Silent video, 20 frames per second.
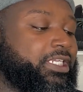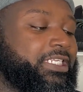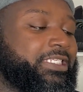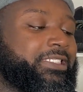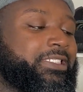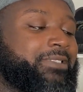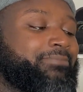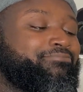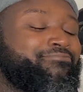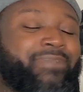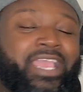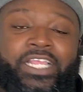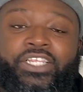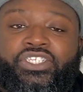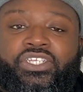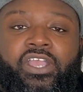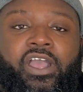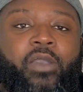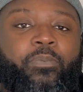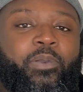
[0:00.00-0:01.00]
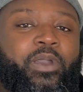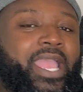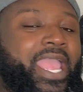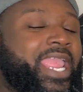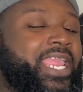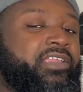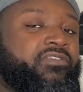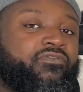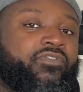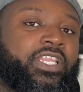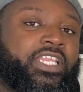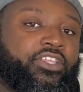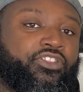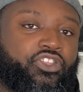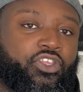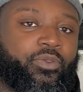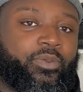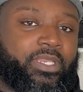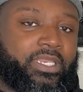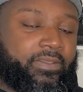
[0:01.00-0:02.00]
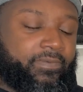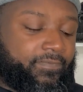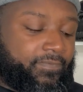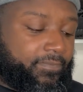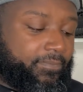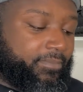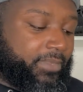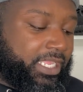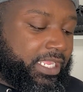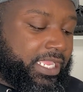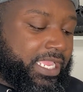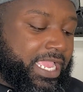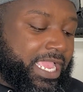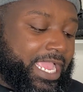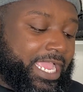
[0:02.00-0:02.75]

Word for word: this mesh upper ain't really doing it for me.